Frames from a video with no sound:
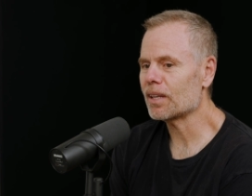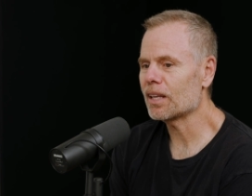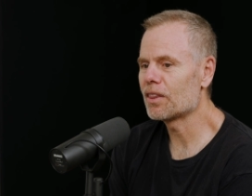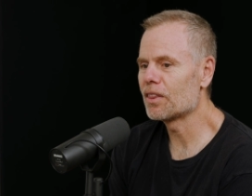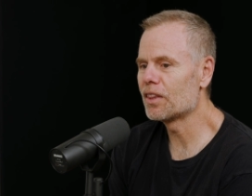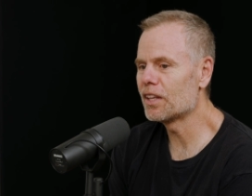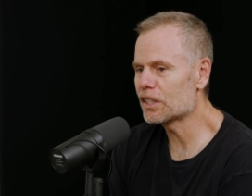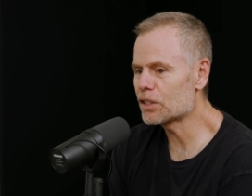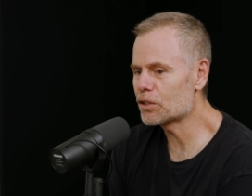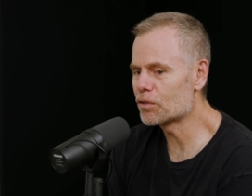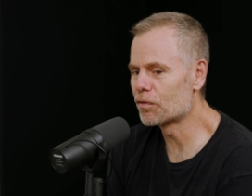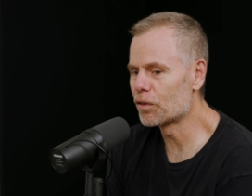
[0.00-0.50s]

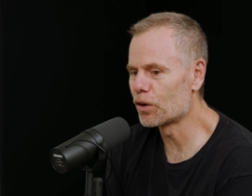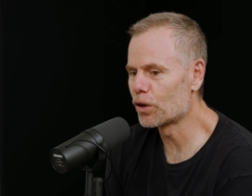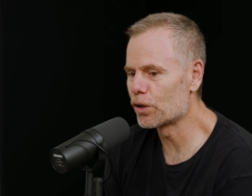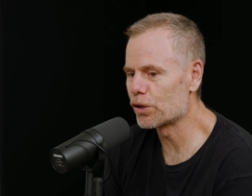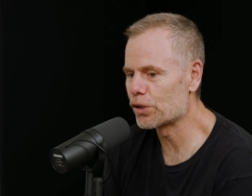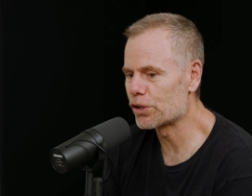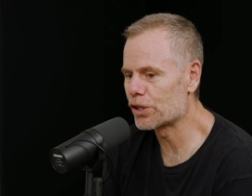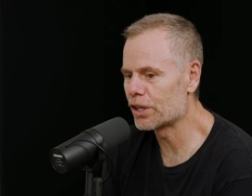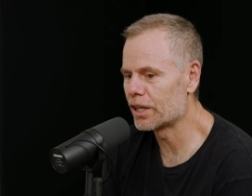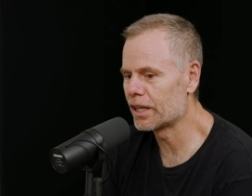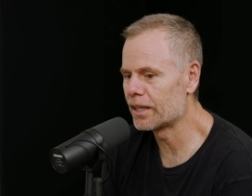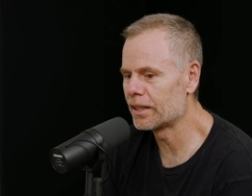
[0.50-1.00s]
This
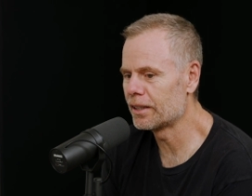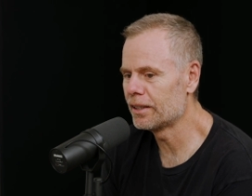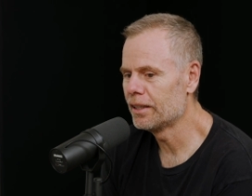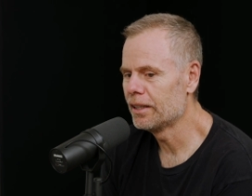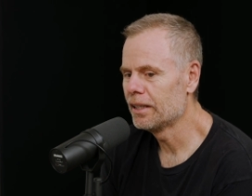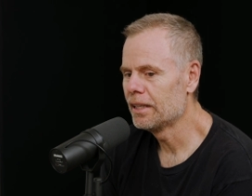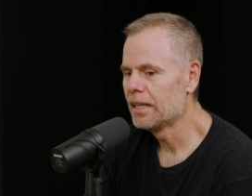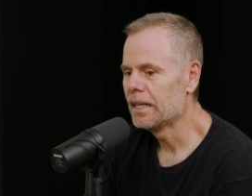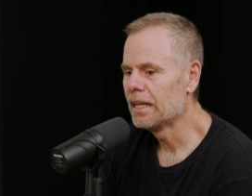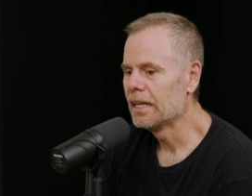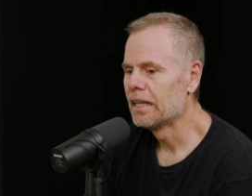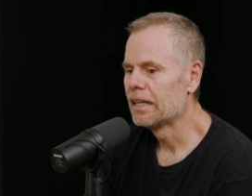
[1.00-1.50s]
version,
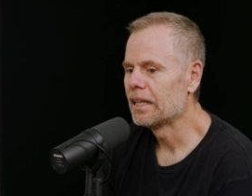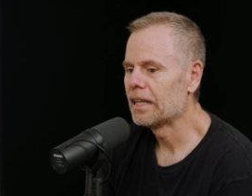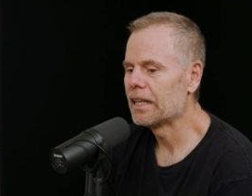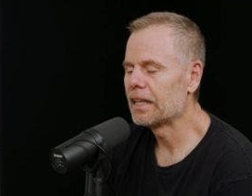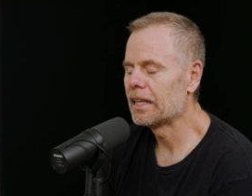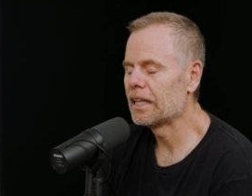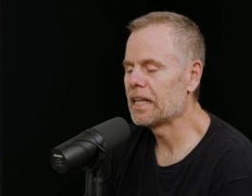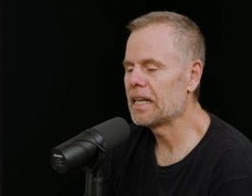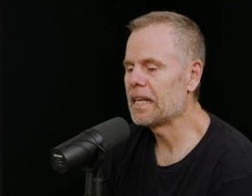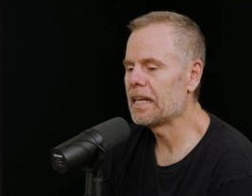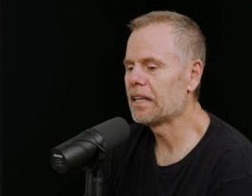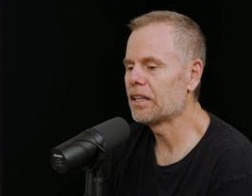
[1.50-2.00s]

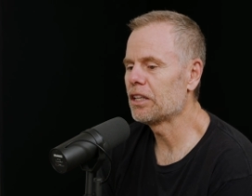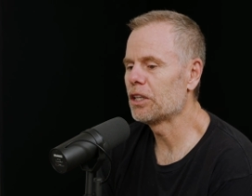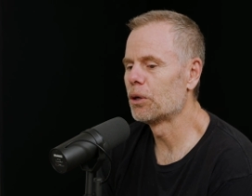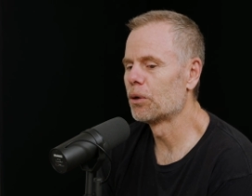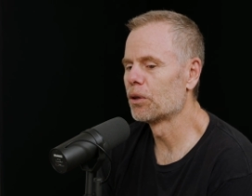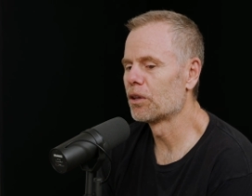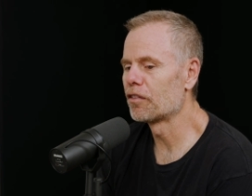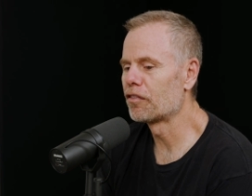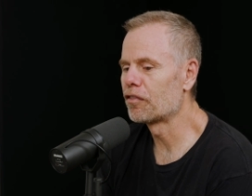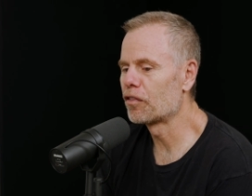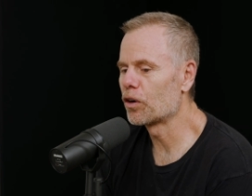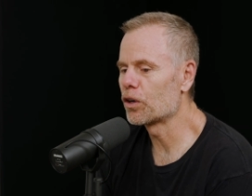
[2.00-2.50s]

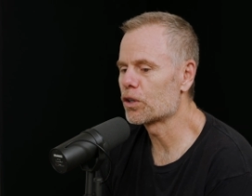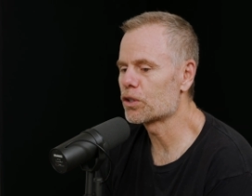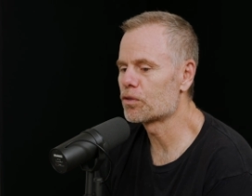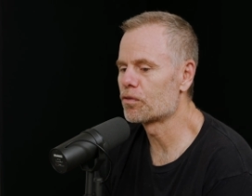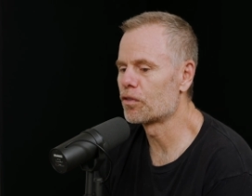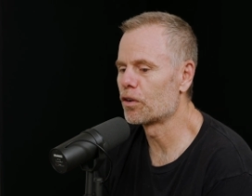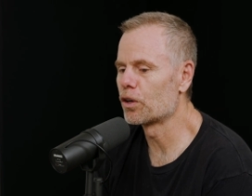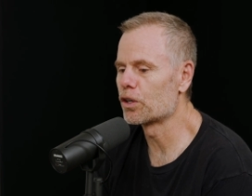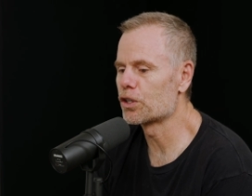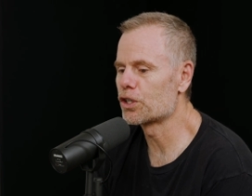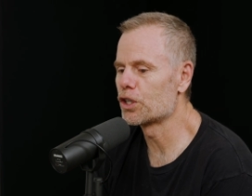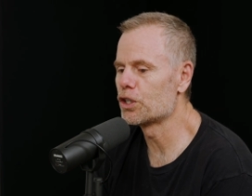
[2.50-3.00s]
in the first
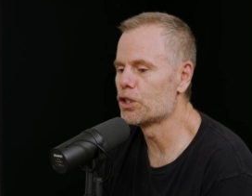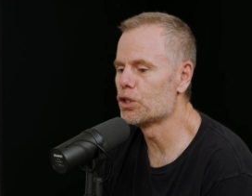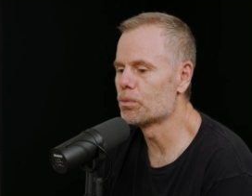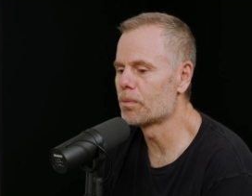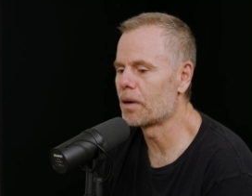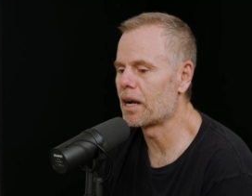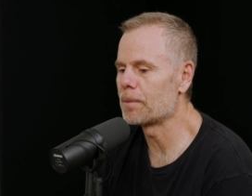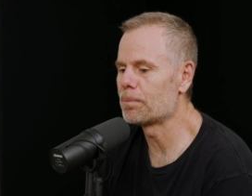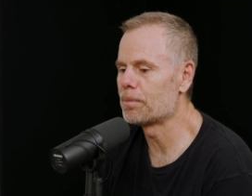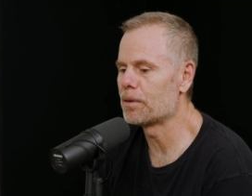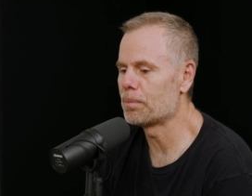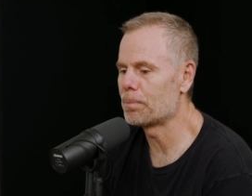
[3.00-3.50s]
version, you
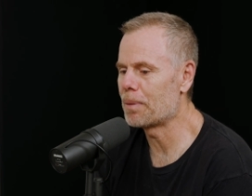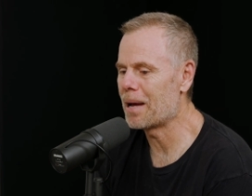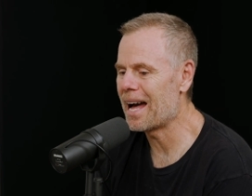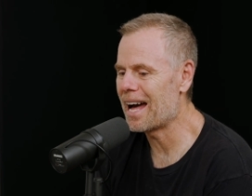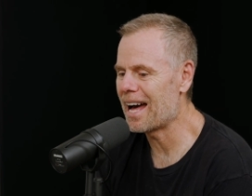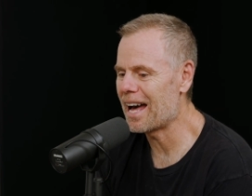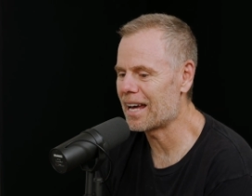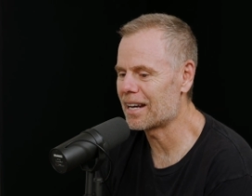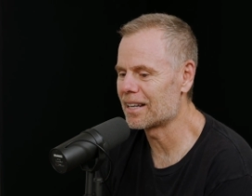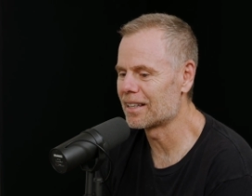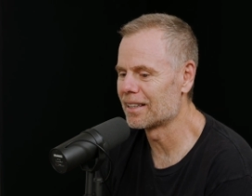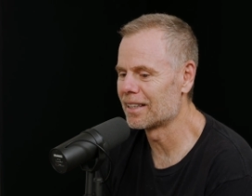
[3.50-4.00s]
might be
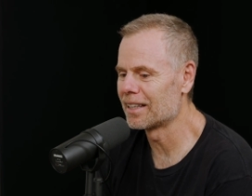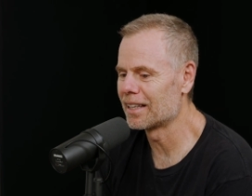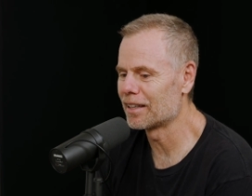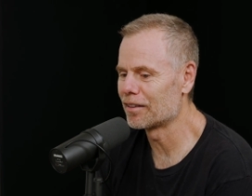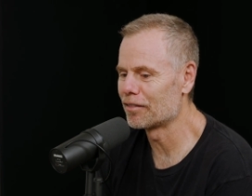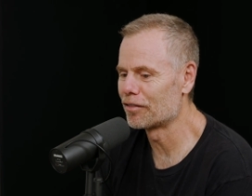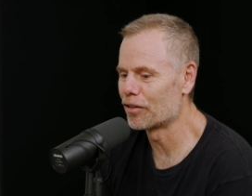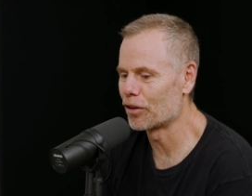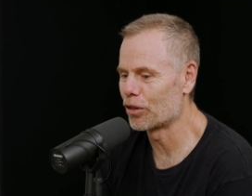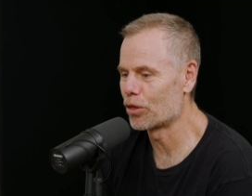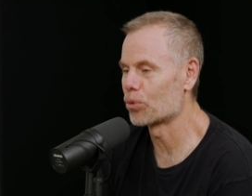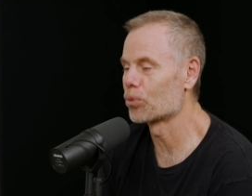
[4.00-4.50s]
paddling
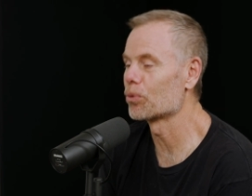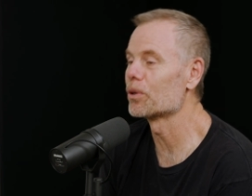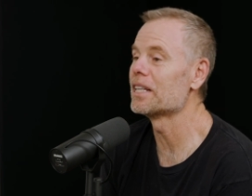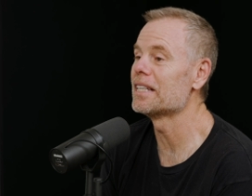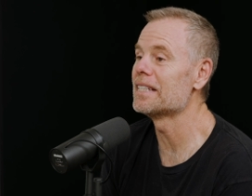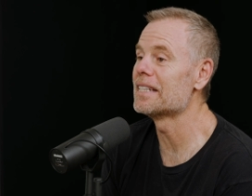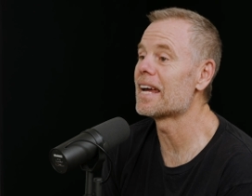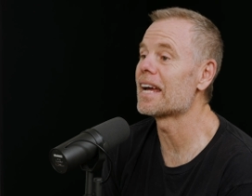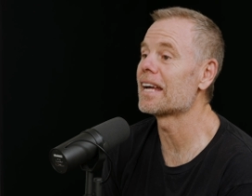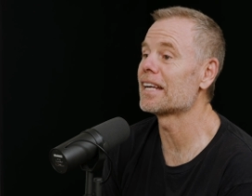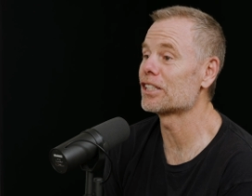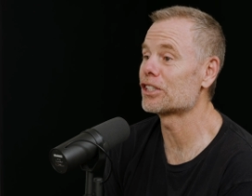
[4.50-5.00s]
for 3
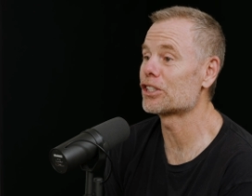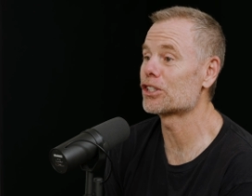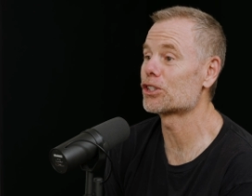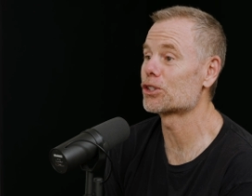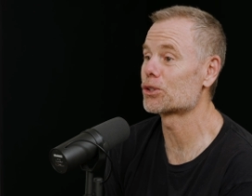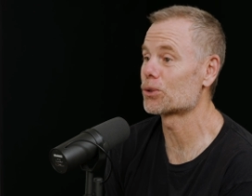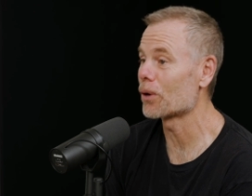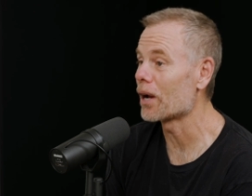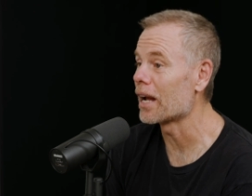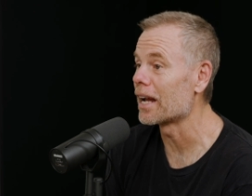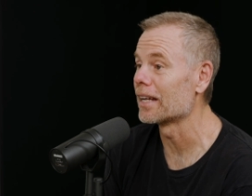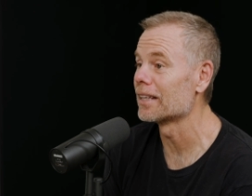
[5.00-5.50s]
days
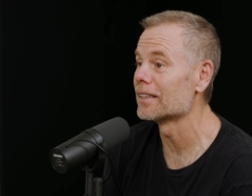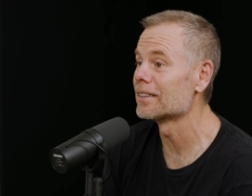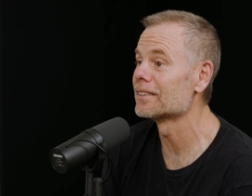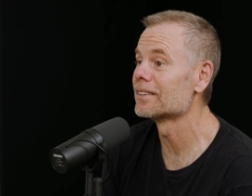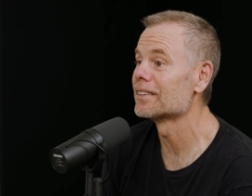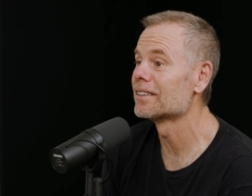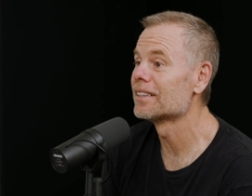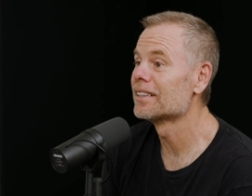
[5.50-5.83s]
straight.